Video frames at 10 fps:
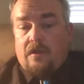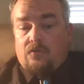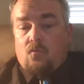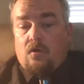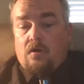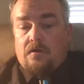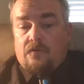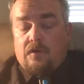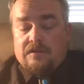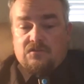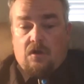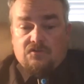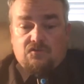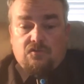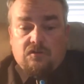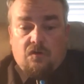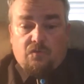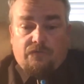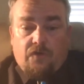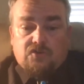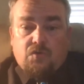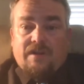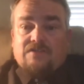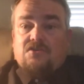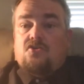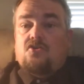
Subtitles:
word, you can refer to it as